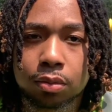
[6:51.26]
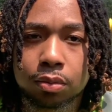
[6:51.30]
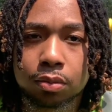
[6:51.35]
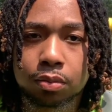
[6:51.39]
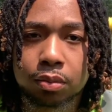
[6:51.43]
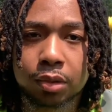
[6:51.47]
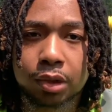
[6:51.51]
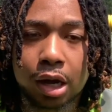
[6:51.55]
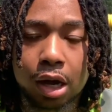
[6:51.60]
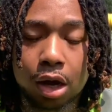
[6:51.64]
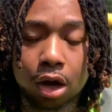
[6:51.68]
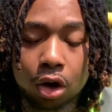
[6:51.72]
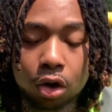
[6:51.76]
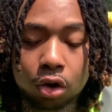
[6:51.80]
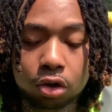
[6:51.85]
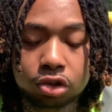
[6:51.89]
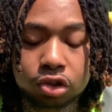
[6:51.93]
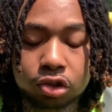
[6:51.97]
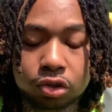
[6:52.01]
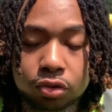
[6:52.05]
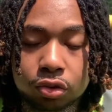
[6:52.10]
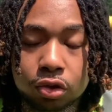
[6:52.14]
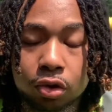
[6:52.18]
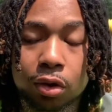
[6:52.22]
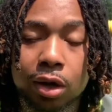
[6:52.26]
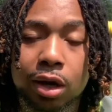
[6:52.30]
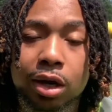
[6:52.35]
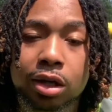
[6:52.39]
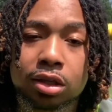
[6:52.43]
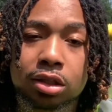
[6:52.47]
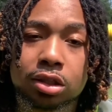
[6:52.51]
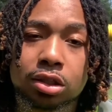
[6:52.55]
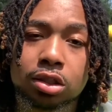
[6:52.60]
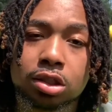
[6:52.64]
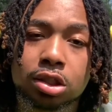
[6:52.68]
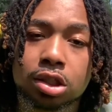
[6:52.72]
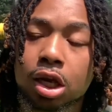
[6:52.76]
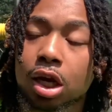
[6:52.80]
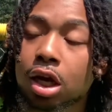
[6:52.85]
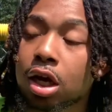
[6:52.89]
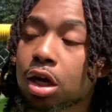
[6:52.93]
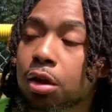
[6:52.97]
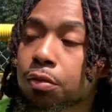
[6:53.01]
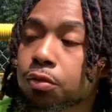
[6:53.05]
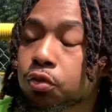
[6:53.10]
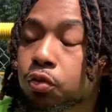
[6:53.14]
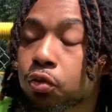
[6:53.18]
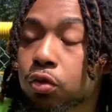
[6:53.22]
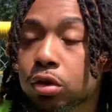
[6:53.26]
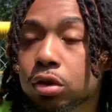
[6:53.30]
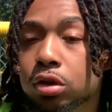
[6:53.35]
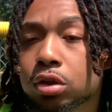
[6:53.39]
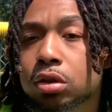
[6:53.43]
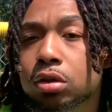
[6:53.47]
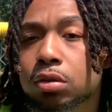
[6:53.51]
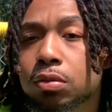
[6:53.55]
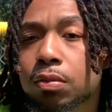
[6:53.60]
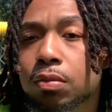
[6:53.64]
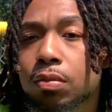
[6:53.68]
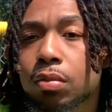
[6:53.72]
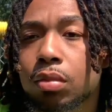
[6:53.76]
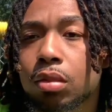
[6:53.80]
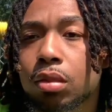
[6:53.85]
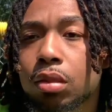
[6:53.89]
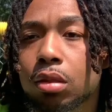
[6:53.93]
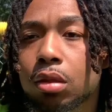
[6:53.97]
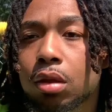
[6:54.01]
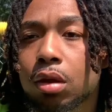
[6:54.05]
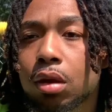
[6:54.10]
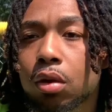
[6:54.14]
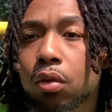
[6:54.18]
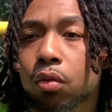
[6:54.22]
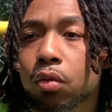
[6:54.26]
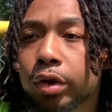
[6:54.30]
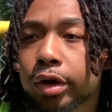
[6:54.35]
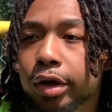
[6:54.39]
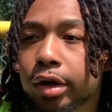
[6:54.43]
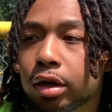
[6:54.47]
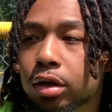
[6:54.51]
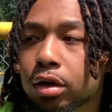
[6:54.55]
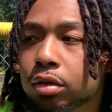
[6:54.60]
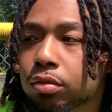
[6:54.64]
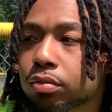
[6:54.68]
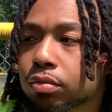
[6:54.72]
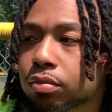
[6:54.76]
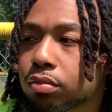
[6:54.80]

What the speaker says: But I also know how these jobs work, where